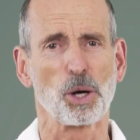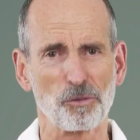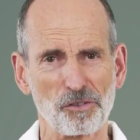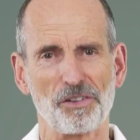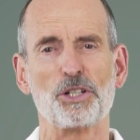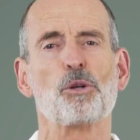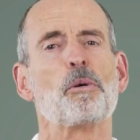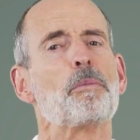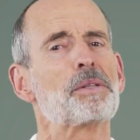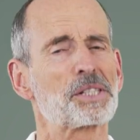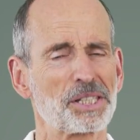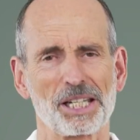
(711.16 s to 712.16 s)
I hope
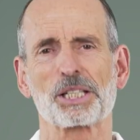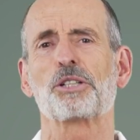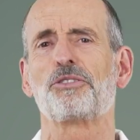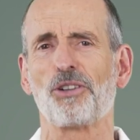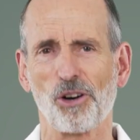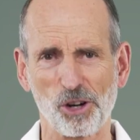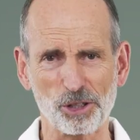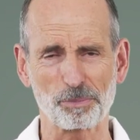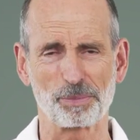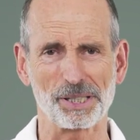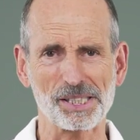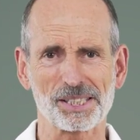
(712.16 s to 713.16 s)
that if you have followed me so
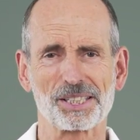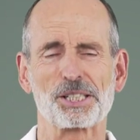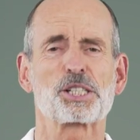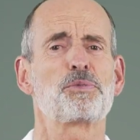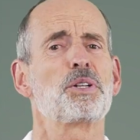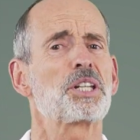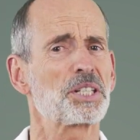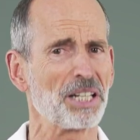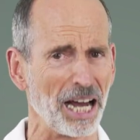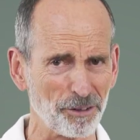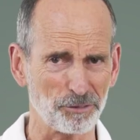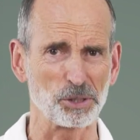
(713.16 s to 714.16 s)
far, you will understand
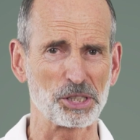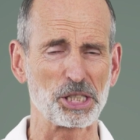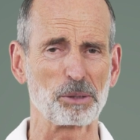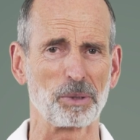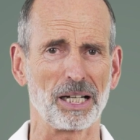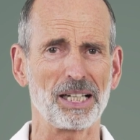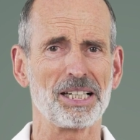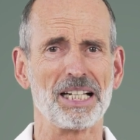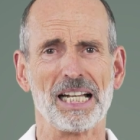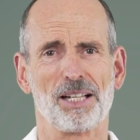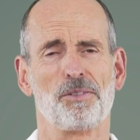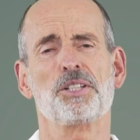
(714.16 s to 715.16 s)
why I again ask
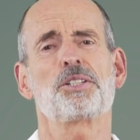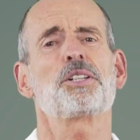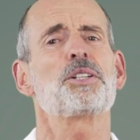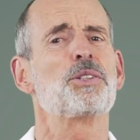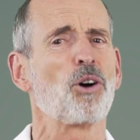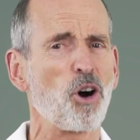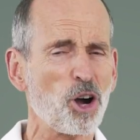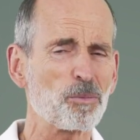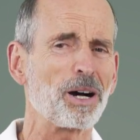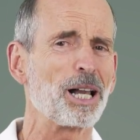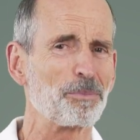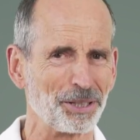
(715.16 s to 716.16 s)
you to please share this
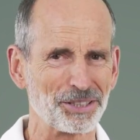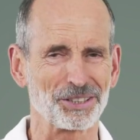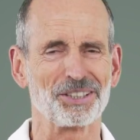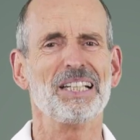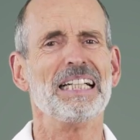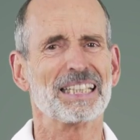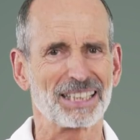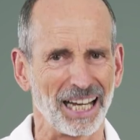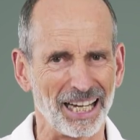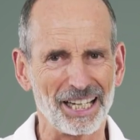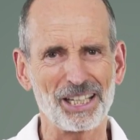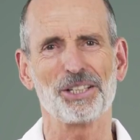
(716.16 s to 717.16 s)
video with
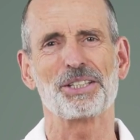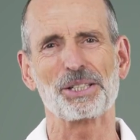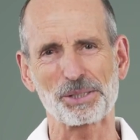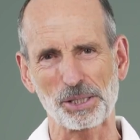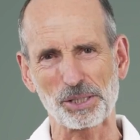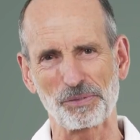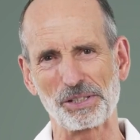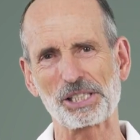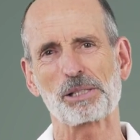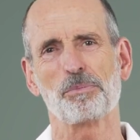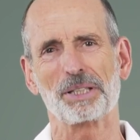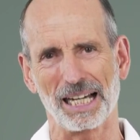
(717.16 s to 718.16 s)
others so everybody
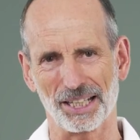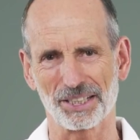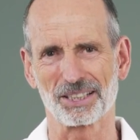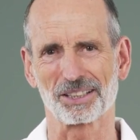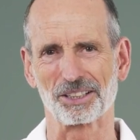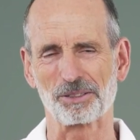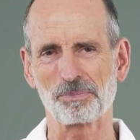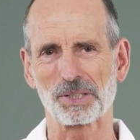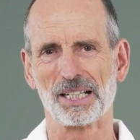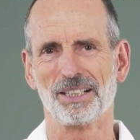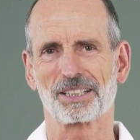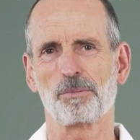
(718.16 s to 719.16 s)
wises up about
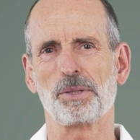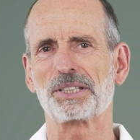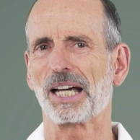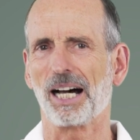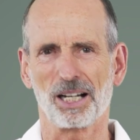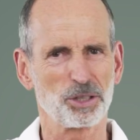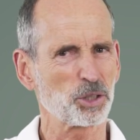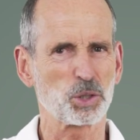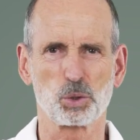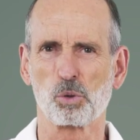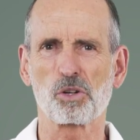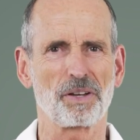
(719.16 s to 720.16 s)
what is happening in their
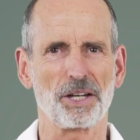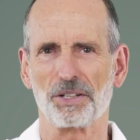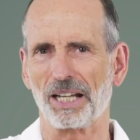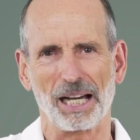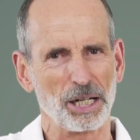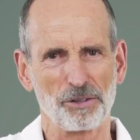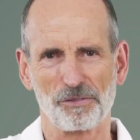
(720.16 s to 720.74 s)
bodies.